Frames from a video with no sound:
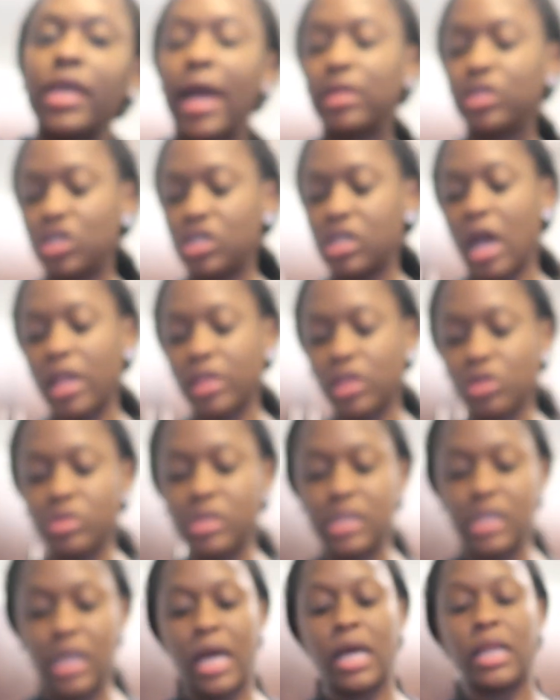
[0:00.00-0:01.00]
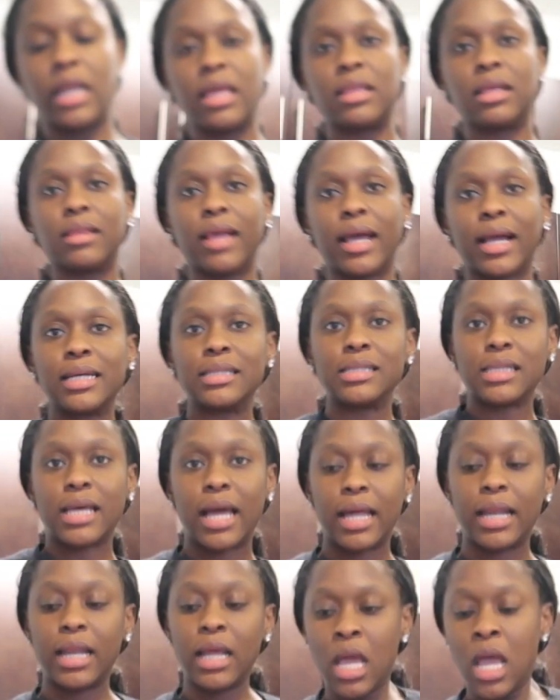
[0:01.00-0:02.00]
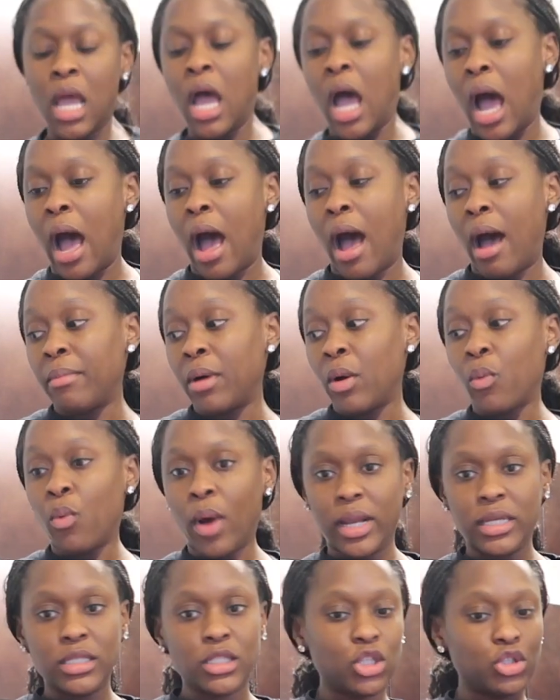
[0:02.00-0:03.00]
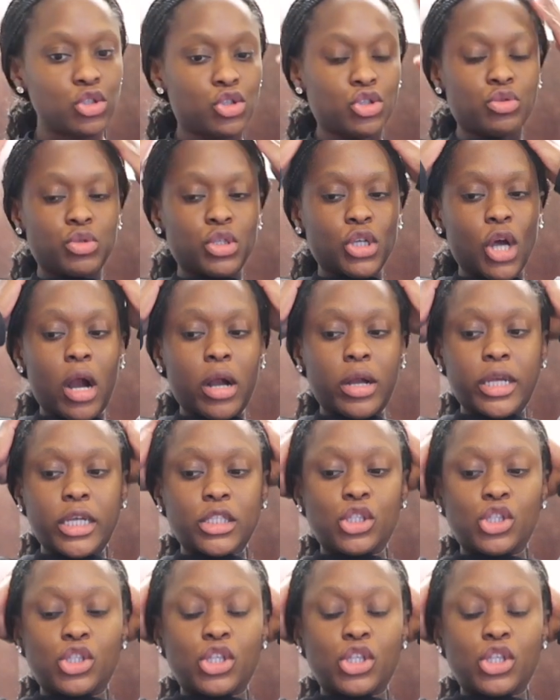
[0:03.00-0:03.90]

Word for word: Yeah, I just got those done. And then like I said, um, went to Target.